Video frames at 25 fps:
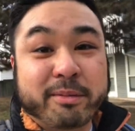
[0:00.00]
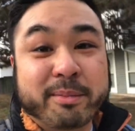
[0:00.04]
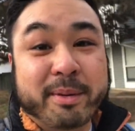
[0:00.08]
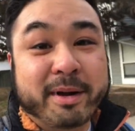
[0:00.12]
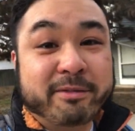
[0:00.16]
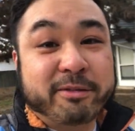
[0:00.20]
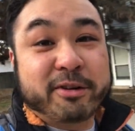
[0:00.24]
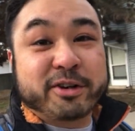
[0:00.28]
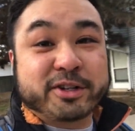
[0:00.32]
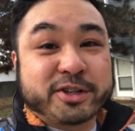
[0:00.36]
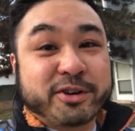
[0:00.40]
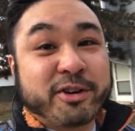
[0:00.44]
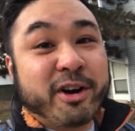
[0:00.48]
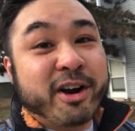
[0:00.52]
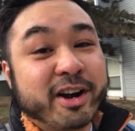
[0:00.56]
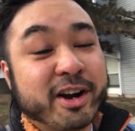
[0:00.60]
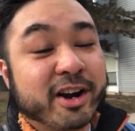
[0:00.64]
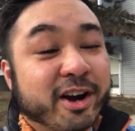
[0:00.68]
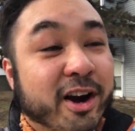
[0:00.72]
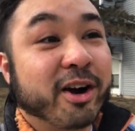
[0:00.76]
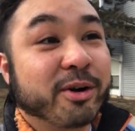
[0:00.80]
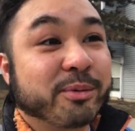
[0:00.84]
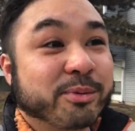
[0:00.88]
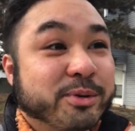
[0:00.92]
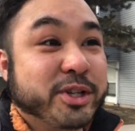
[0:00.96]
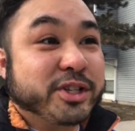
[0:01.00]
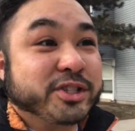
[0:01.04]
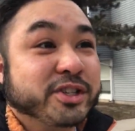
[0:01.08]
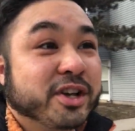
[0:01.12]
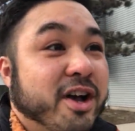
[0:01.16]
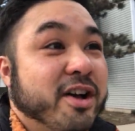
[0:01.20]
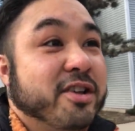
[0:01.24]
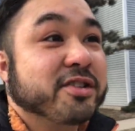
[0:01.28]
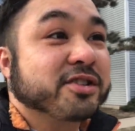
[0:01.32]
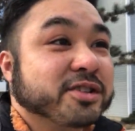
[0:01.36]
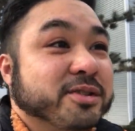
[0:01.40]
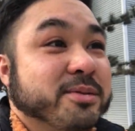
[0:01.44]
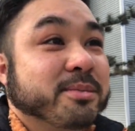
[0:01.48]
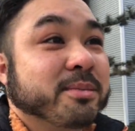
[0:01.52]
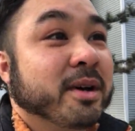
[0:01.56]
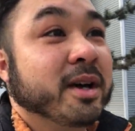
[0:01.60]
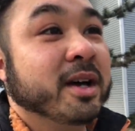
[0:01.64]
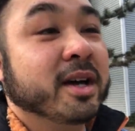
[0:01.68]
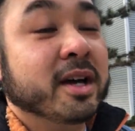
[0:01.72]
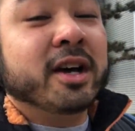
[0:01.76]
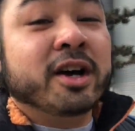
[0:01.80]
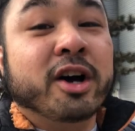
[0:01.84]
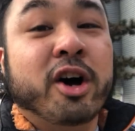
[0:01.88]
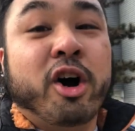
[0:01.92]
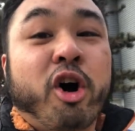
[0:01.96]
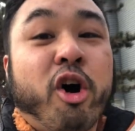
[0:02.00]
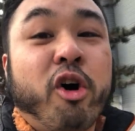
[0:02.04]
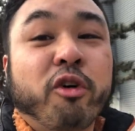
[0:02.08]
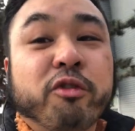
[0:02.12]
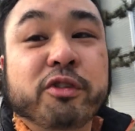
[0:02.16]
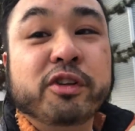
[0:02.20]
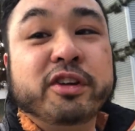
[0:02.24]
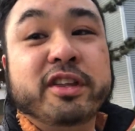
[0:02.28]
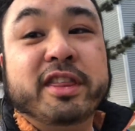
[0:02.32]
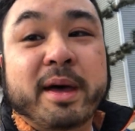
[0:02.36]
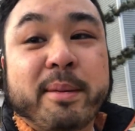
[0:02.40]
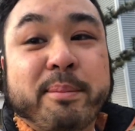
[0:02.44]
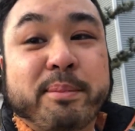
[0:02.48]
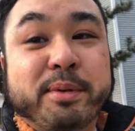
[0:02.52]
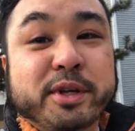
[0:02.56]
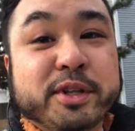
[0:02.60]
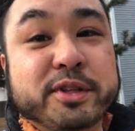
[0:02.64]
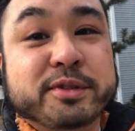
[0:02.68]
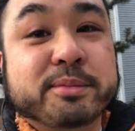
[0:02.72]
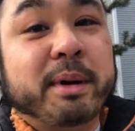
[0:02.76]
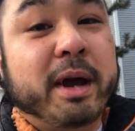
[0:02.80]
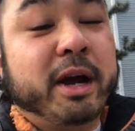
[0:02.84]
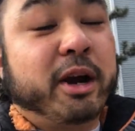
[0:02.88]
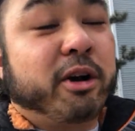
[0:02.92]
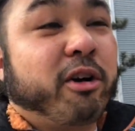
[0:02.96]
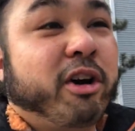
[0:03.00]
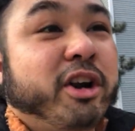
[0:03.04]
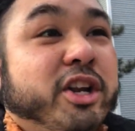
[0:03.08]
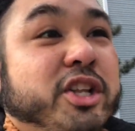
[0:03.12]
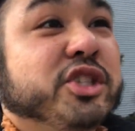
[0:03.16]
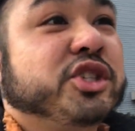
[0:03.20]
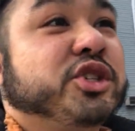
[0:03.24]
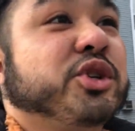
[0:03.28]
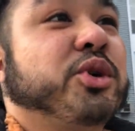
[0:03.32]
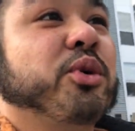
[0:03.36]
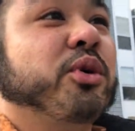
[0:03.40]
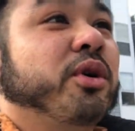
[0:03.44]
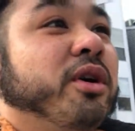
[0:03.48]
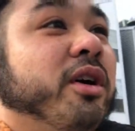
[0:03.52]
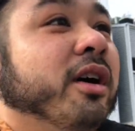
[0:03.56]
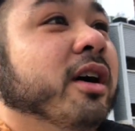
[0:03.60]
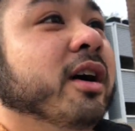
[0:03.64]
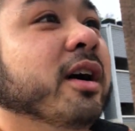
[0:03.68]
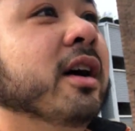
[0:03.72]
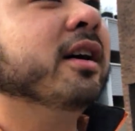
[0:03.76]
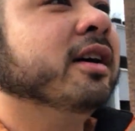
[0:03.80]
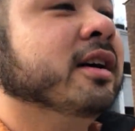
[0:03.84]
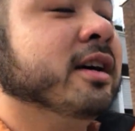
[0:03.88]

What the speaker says: for my first credit card, which is awesome. Hopefully that builds my credit score.